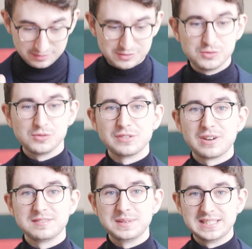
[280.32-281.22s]
Oh, it
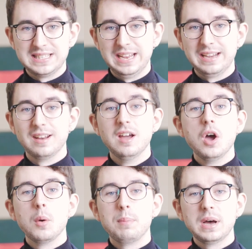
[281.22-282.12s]
drives me insane.
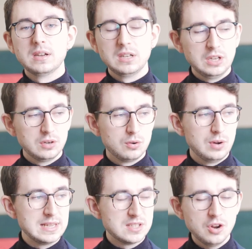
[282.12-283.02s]
But, you know,
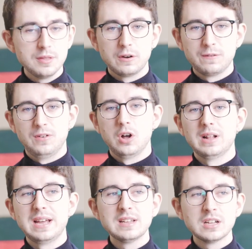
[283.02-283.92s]
it's not their
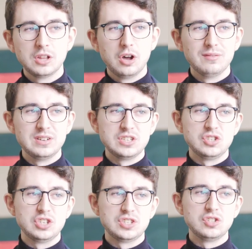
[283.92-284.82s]
fault. I think a lot of it
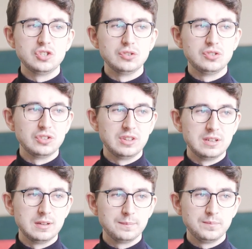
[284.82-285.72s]
is just due to
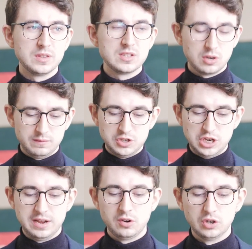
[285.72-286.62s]
the sort of
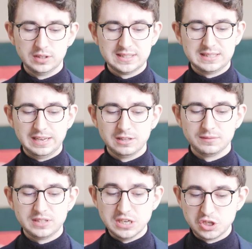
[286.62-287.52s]
general style
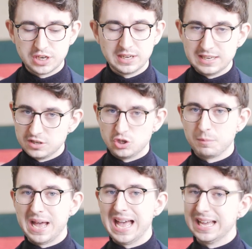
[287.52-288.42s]
of teaching in
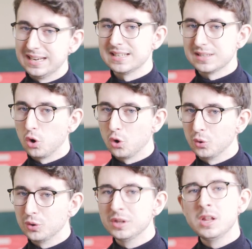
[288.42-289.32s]
Japan as a
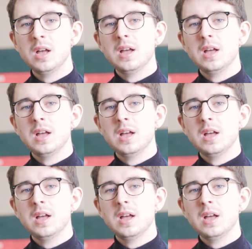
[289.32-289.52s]
whole.